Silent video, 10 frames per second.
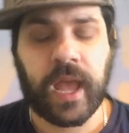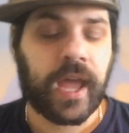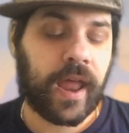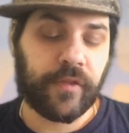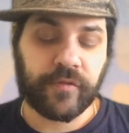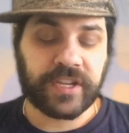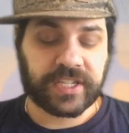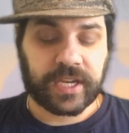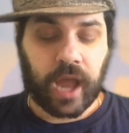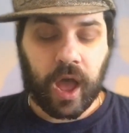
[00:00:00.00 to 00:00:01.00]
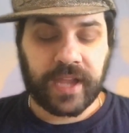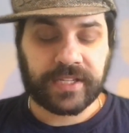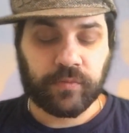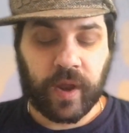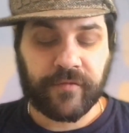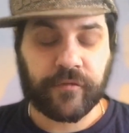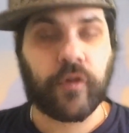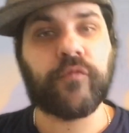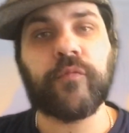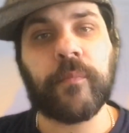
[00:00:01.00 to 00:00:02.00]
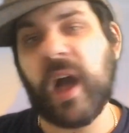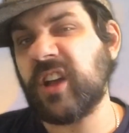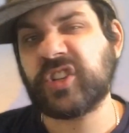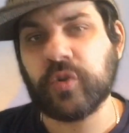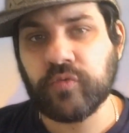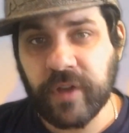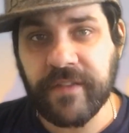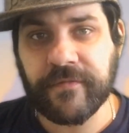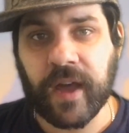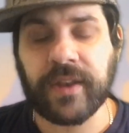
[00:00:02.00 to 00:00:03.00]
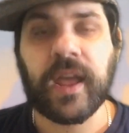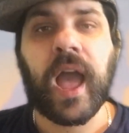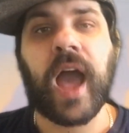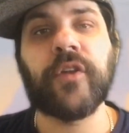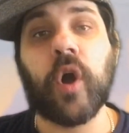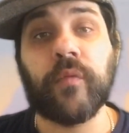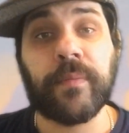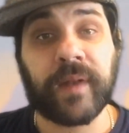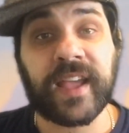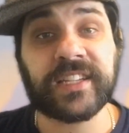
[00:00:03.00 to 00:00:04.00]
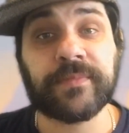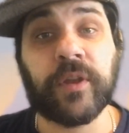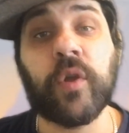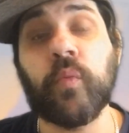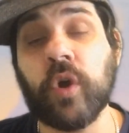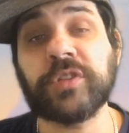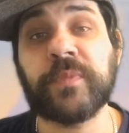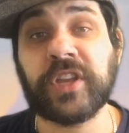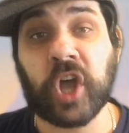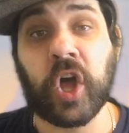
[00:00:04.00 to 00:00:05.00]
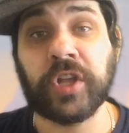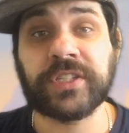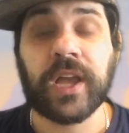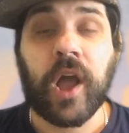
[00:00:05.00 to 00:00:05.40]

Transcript: Now the reason I went for a partial refund and not a replacement was because